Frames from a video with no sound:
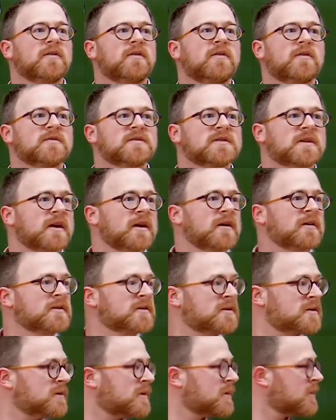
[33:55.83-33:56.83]
those
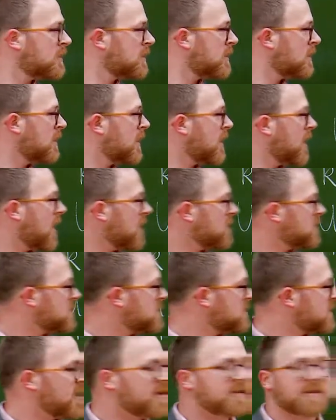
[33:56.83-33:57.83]
scales. I
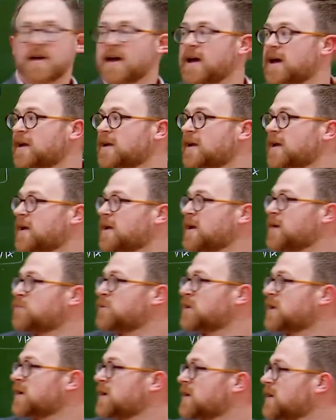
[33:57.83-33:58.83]
just take that and I
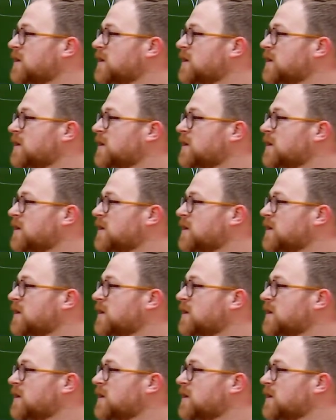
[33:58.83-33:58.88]
plug it